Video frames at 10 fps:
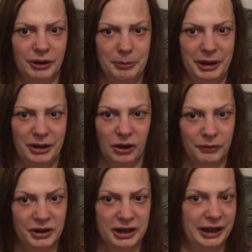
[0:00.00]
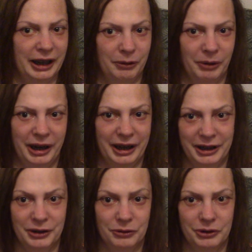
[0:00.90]
I mean, obviously, like where that
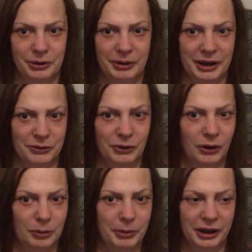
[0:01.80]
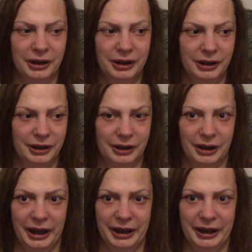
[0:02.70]
is true, that's wrong, but
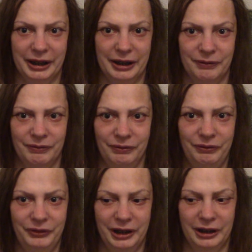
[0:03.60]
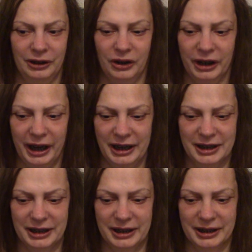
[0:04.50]
like in a lot of
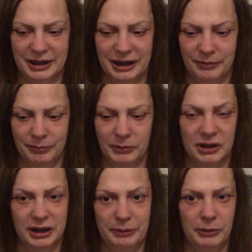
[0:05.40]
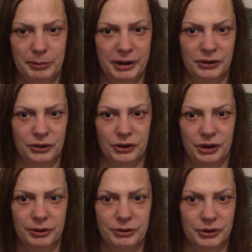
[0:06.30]
cases Muslim women
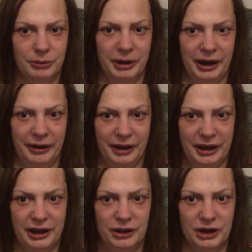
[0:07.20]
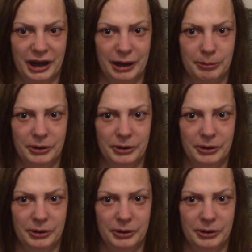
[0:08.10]
choose to wear a hijab